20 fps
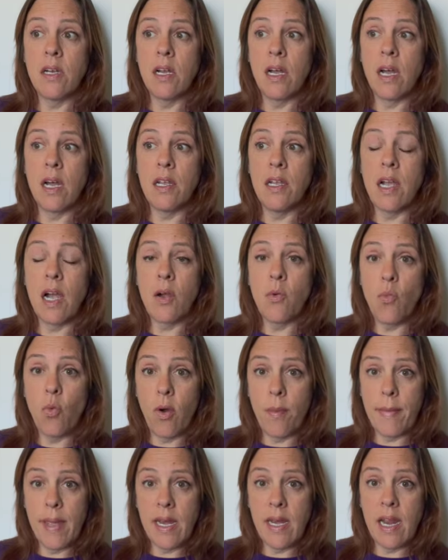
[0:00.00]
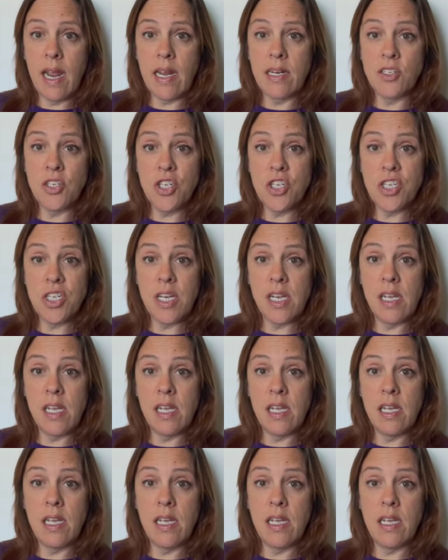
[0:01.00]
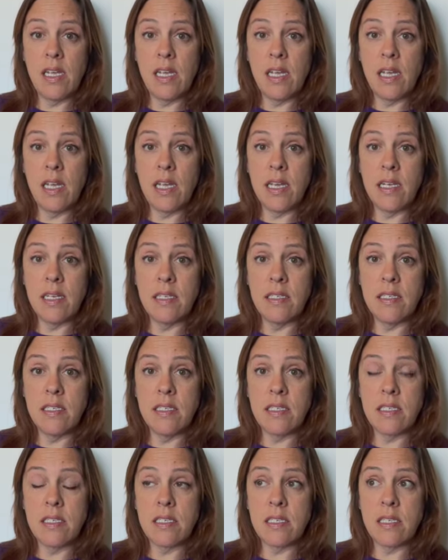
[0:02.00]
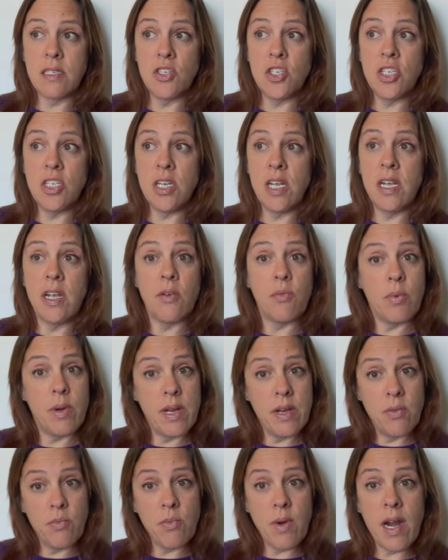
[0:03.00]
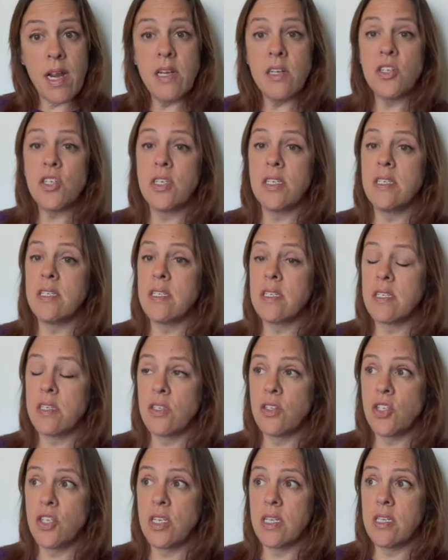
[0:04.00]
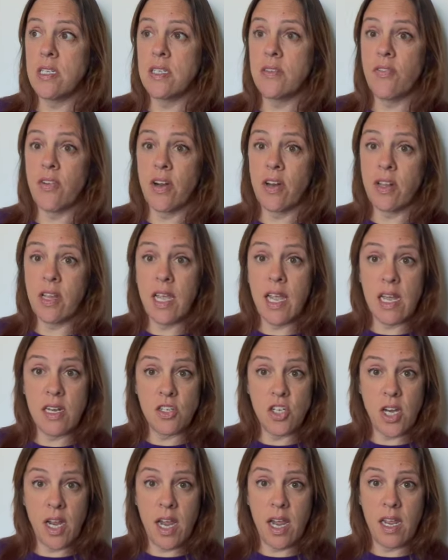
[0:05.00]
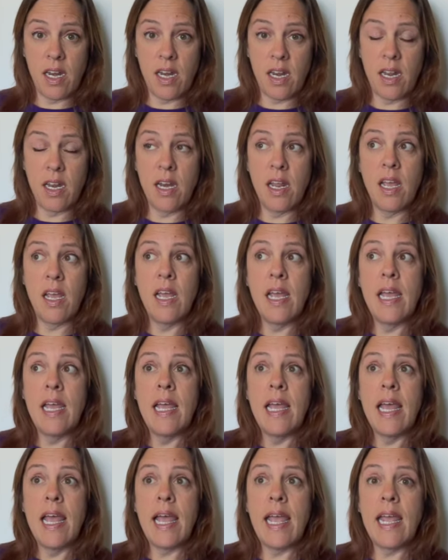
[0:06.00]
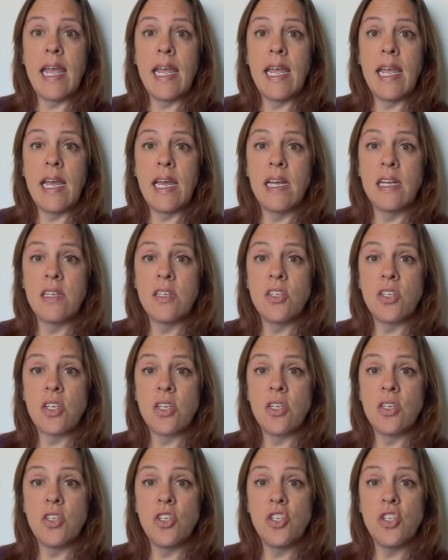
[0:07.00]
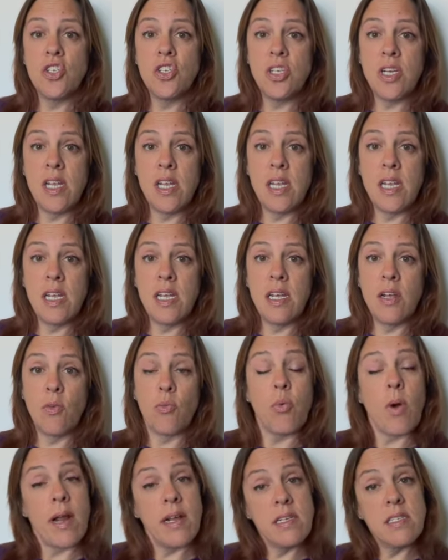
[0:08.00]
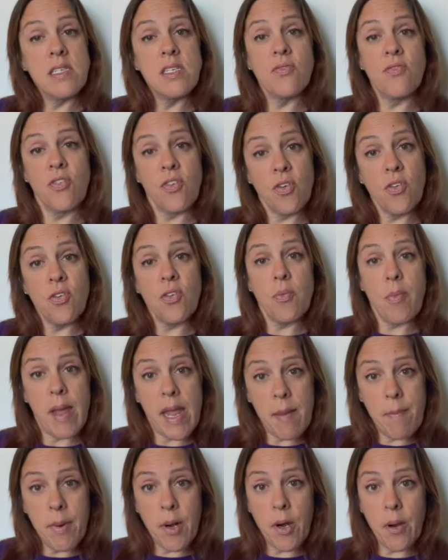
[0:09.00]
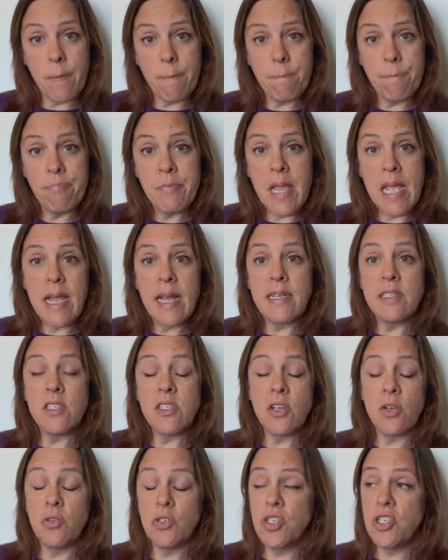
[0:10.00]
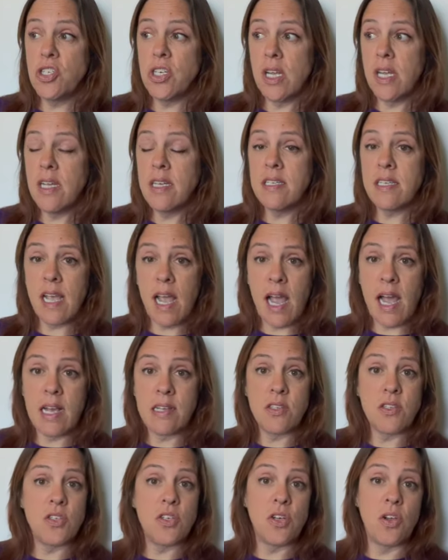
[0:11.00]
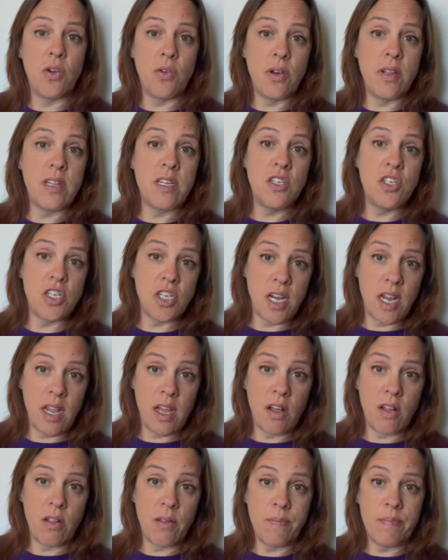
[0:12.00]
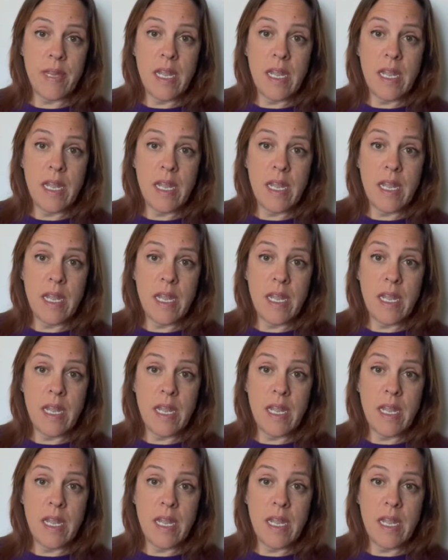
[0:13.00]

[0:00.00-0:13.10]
a young woman, and she can read and write. She's fairly educated, and she writes for the paper. And so she is asked to go to the jail